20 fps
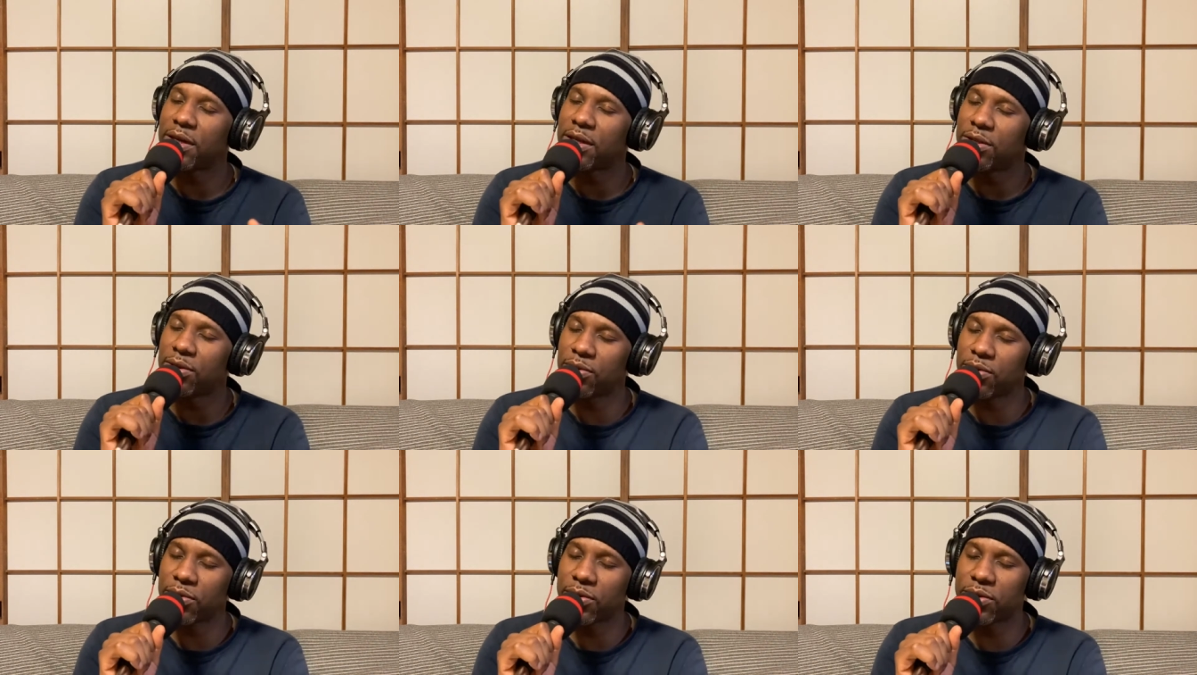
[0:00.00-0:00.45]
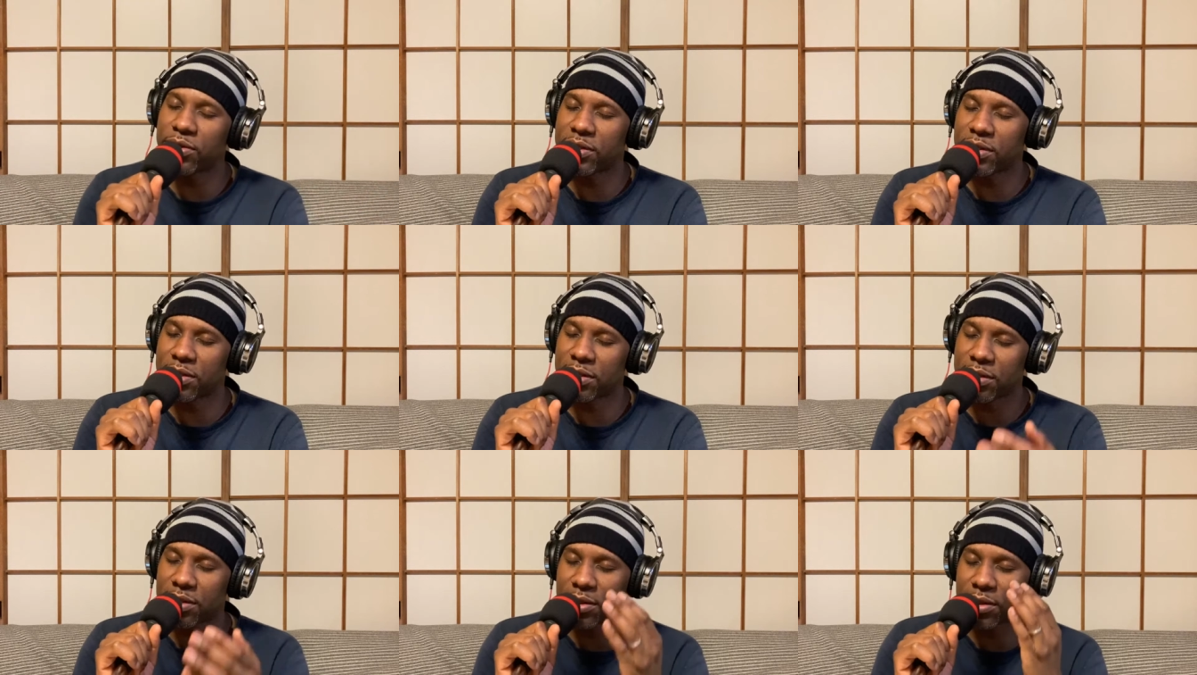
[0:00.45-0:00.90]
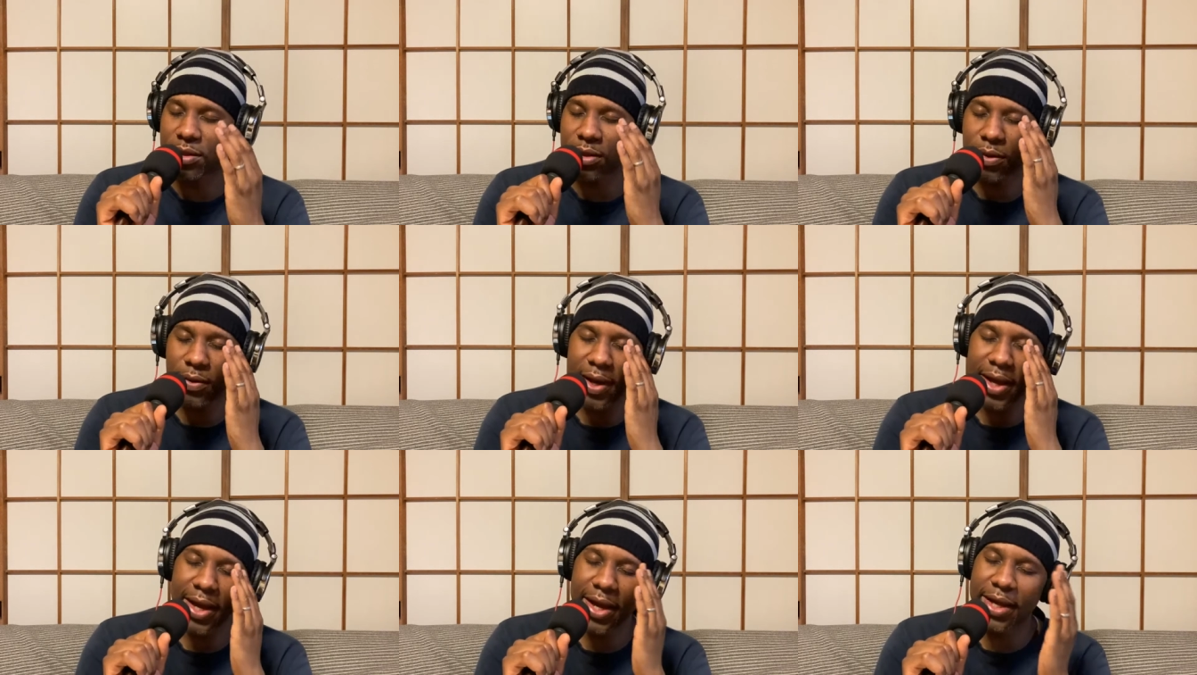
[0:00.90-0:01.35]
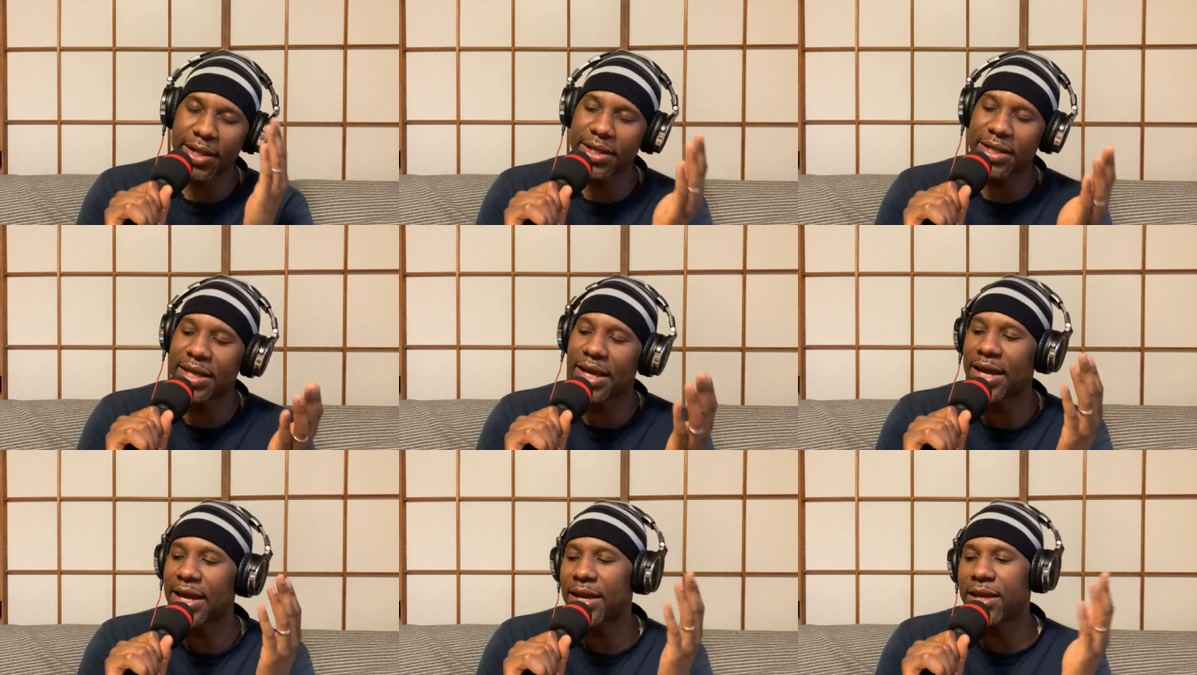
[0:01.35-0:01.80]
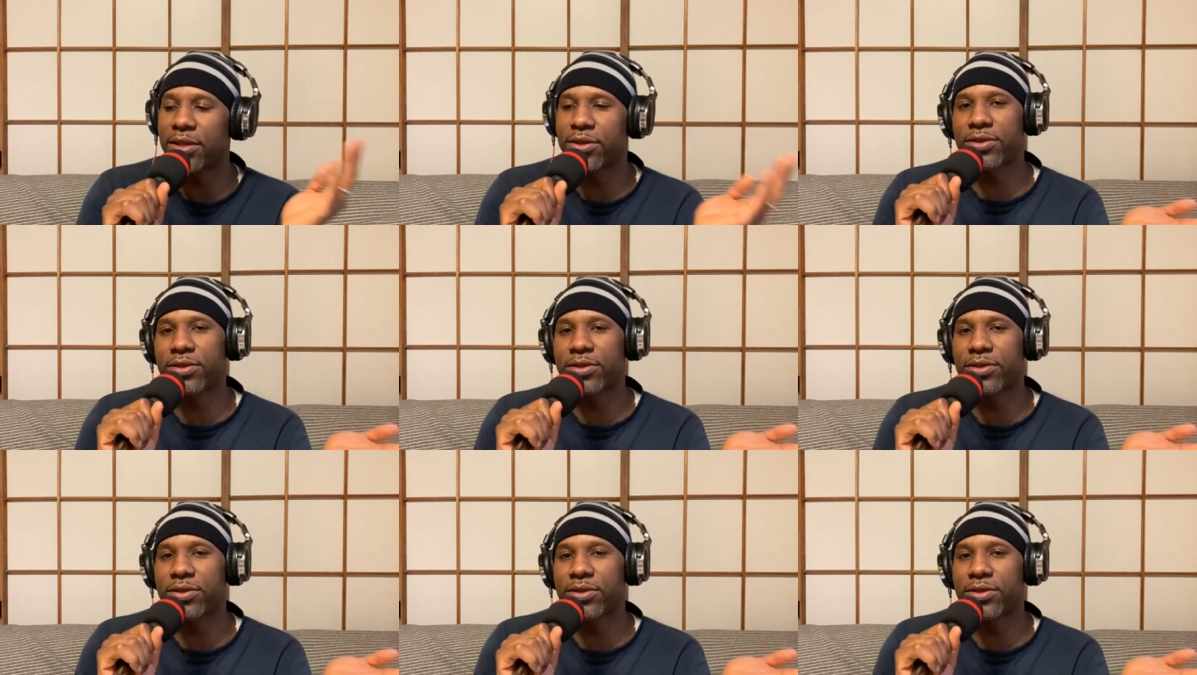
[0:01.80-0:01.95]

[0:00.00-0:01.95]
and New Year's go hand in hand.